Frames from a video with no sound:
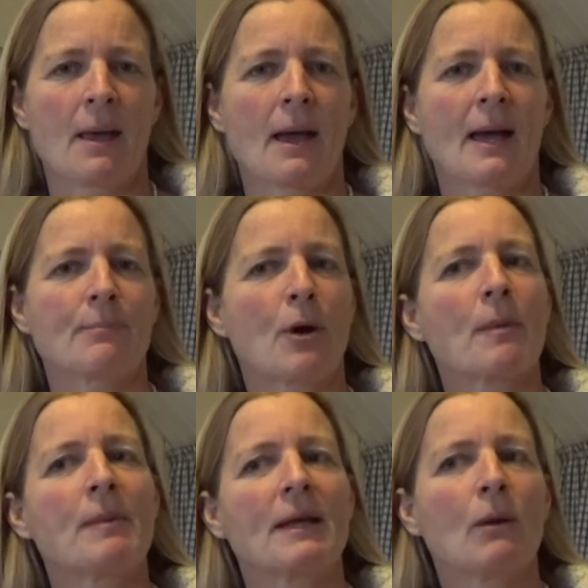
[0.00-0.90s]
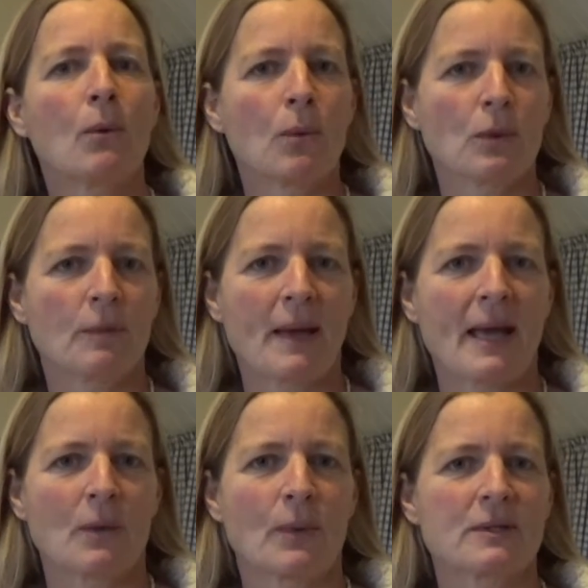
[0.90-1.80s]
And probably all the
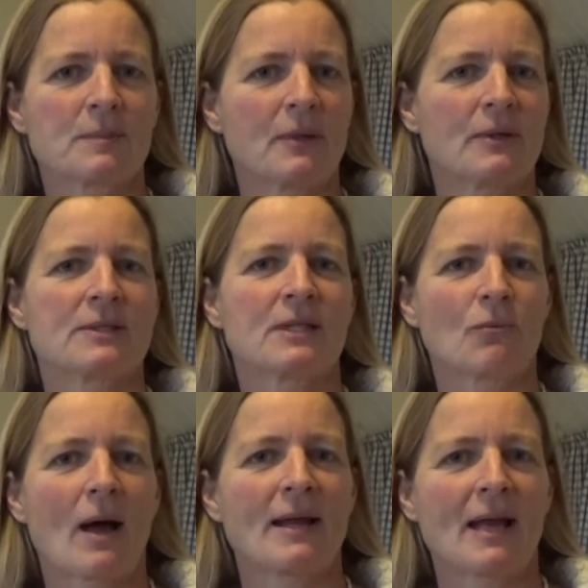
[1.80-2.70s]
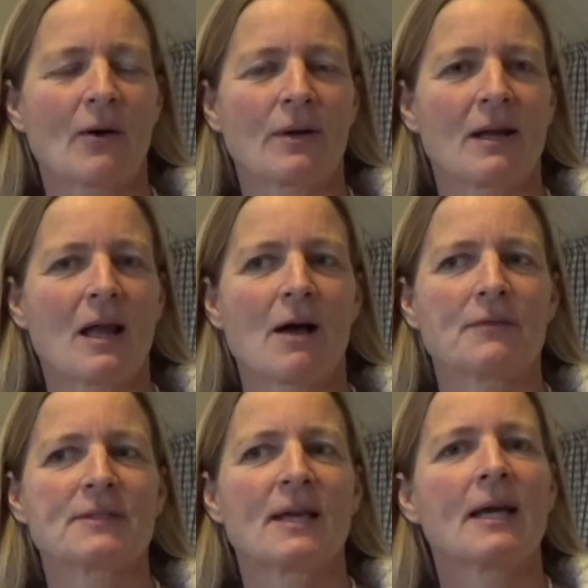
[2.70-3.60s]
pain we're experiencing right now in our
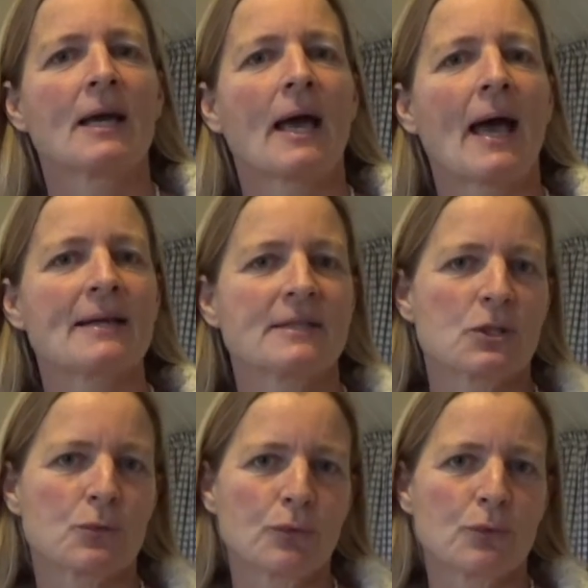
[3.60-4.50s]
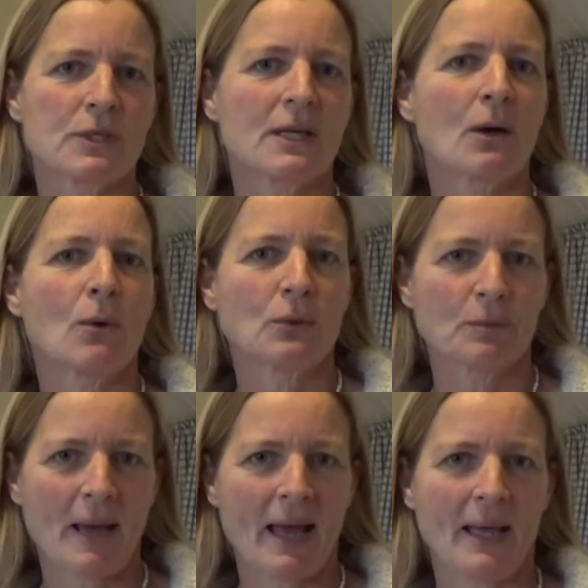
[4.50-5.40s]
lives has its roots in old
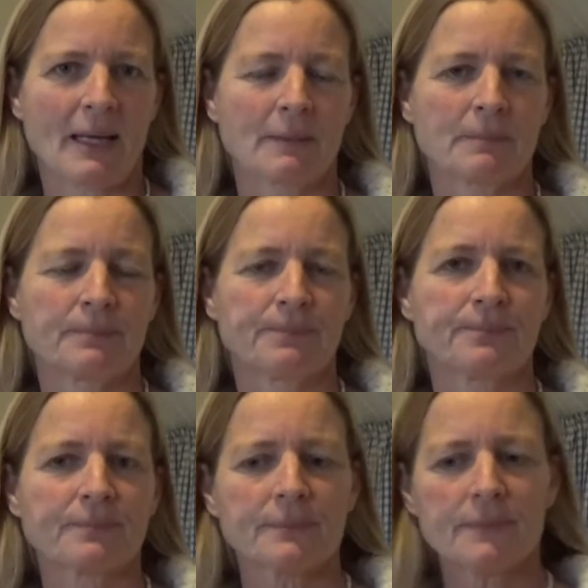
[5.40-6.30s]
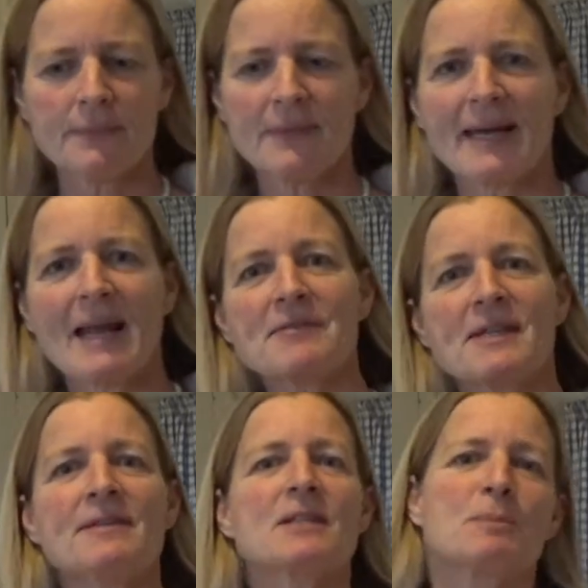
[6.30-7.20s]
pain. And I've
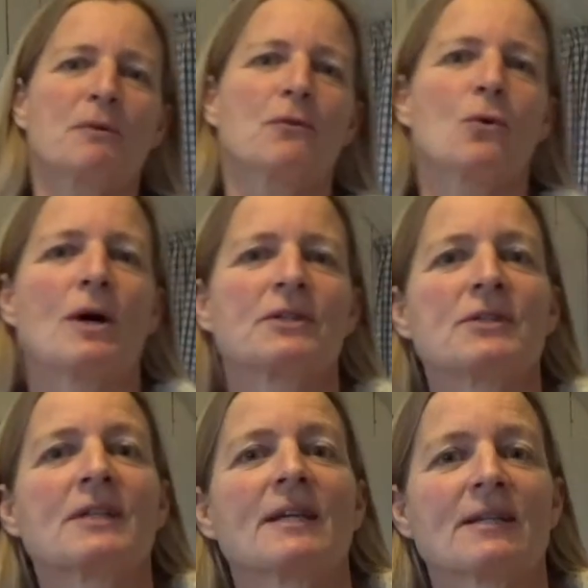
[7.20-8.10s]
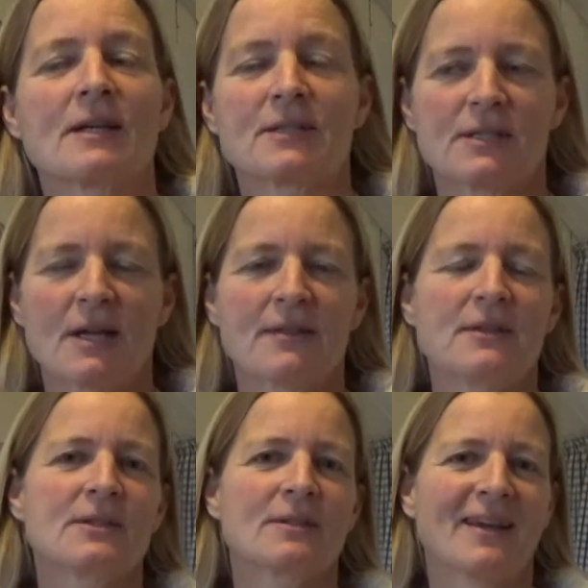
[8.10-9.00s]
said this before, I just had
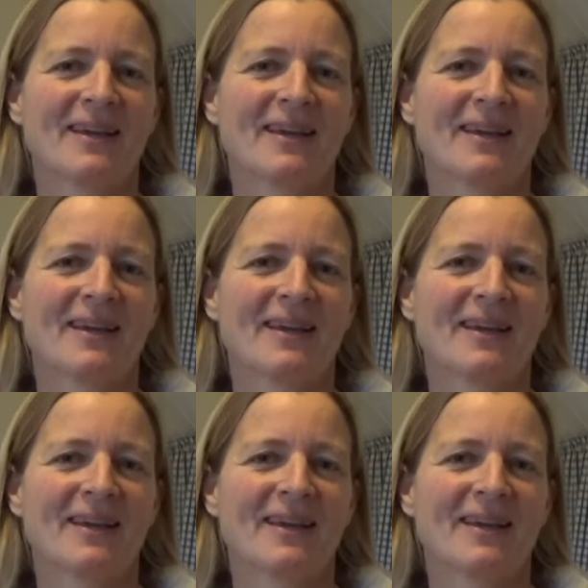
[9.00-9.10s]
this